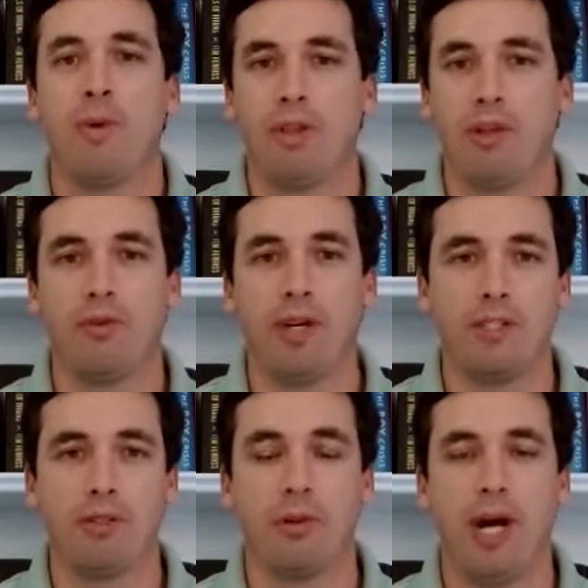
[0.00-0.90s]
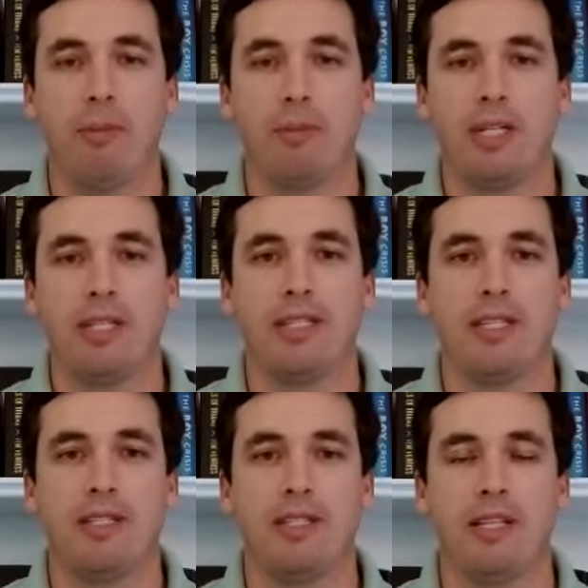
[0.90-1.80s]
with our rental properties.
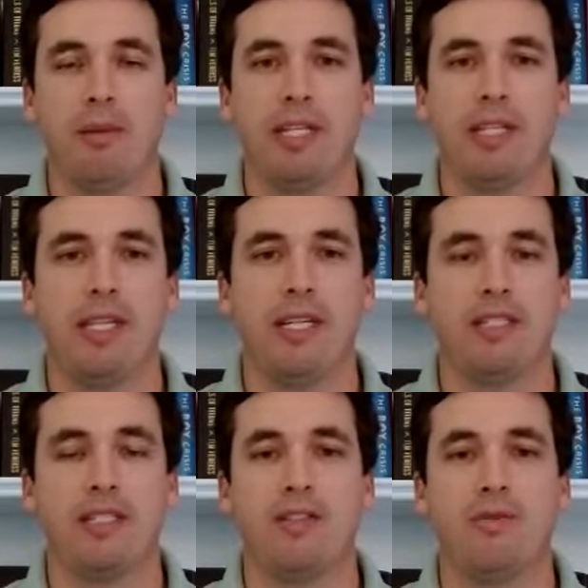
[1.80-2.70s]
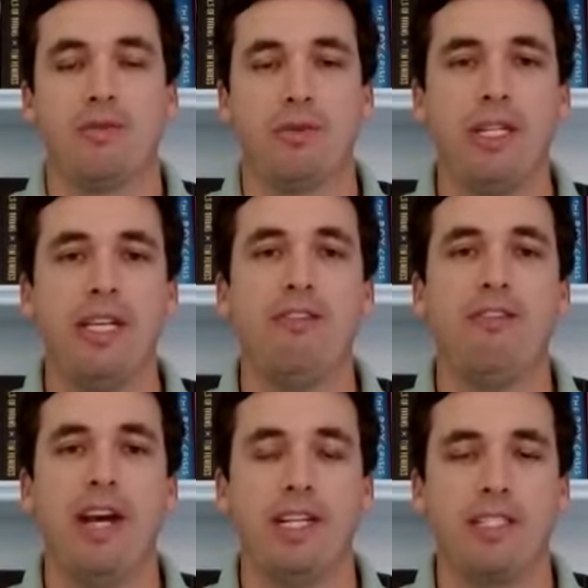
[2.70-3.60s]
This is something that is really
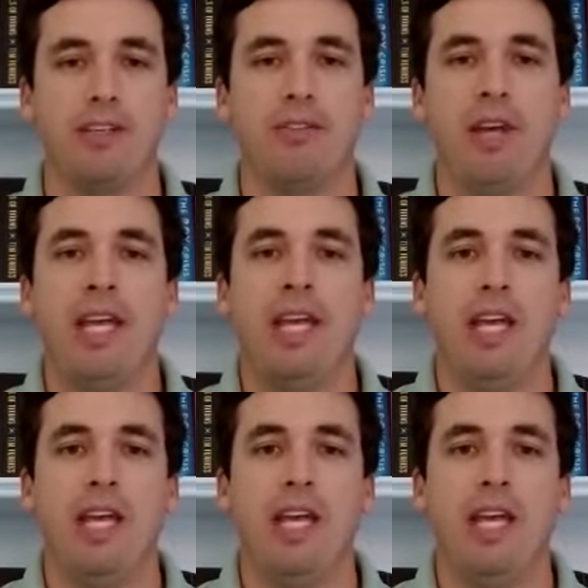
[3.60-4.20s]
effective